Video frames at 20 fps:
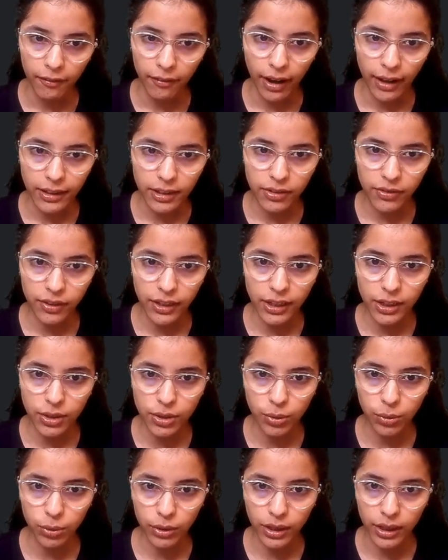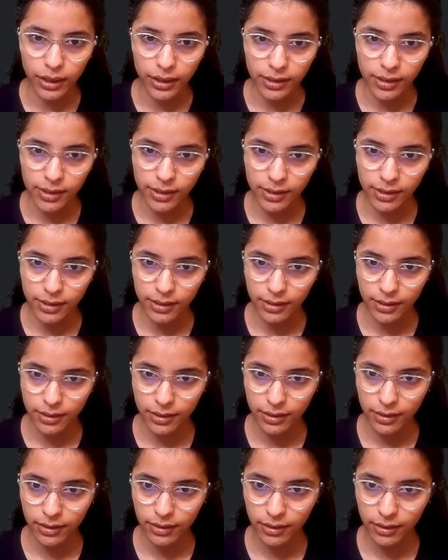Once we'll do this,
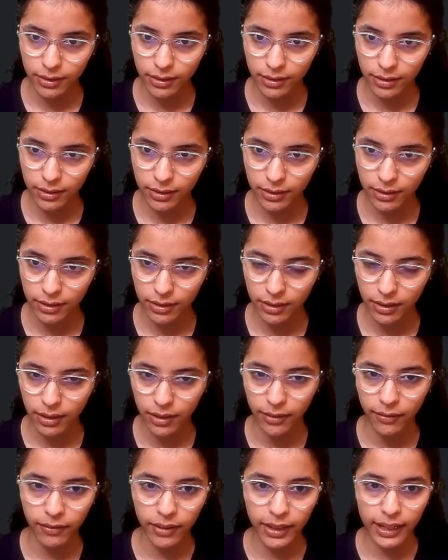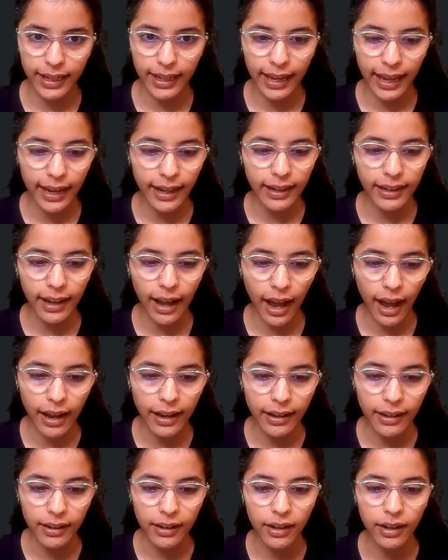we'll get
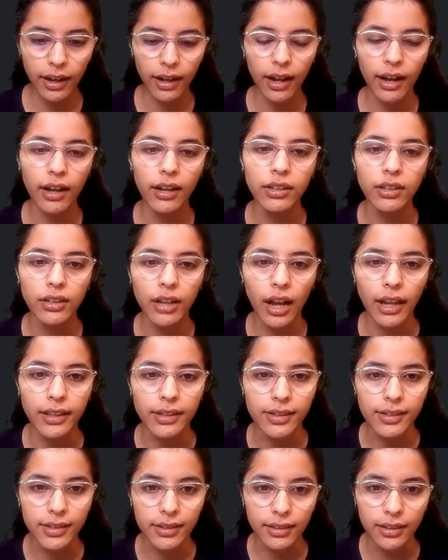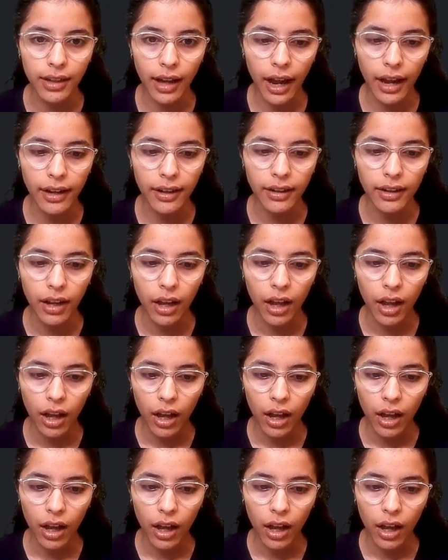our answer at